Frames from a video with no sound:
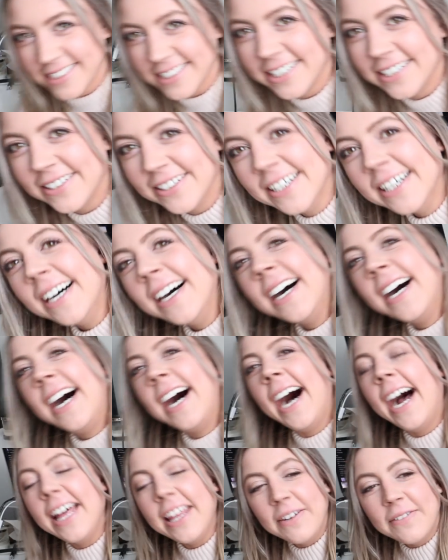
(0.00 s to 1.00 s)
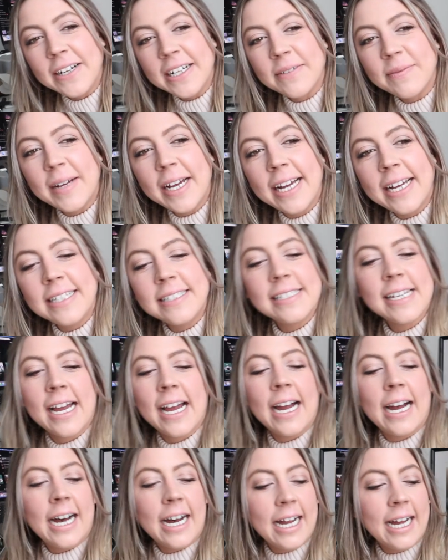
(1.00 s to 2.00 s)
so highly recommend.
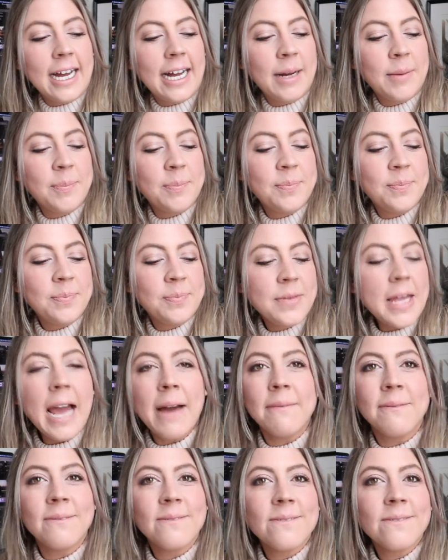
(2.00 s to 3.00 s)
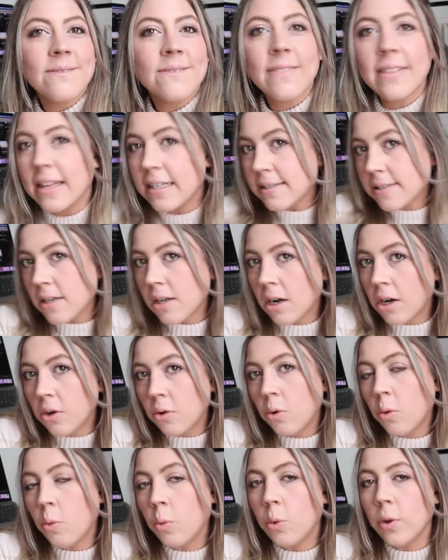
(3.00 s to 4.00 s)
Um, yeah, let's get
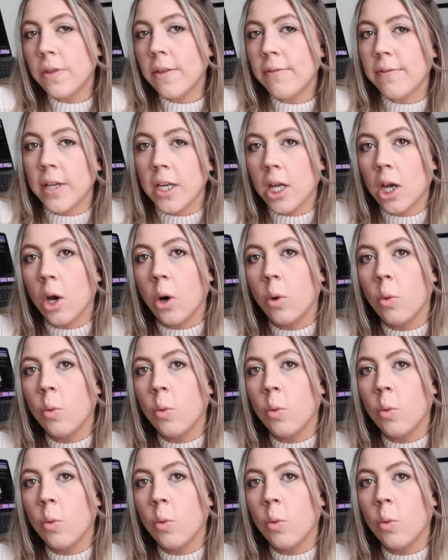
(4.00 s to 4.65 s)
on with the video.